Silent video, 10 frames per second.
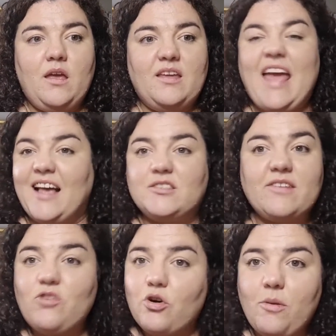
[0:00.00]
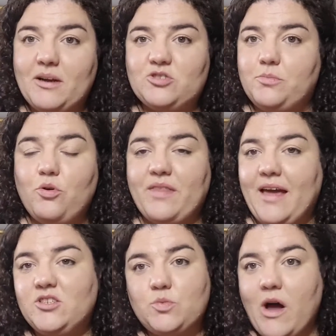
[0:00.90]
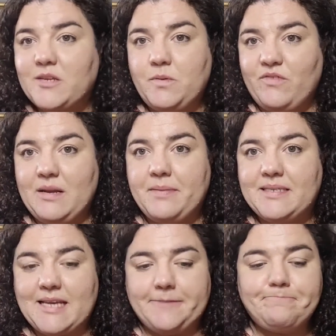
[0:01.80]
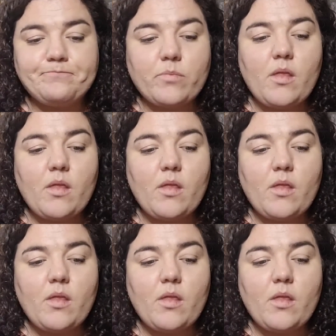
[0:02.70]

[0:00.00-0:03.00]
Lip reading: yeah, so I've not got much to report there, just work's been really busy,